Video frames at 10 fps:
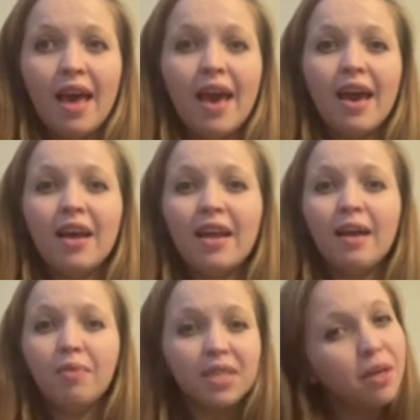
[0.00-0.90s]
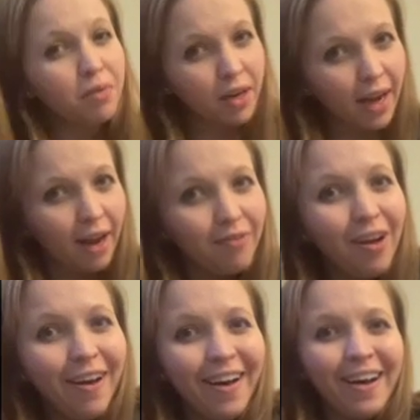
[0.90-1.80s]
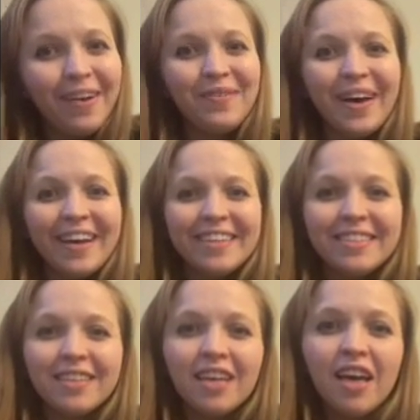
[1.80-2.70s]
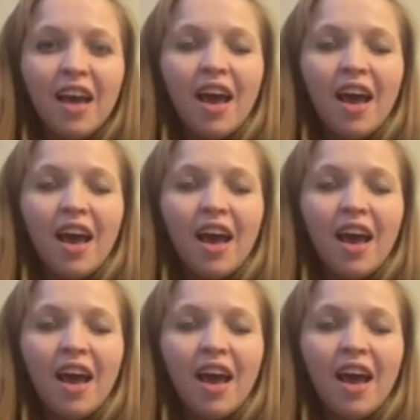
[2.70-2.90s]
And I wish I would have, honestly.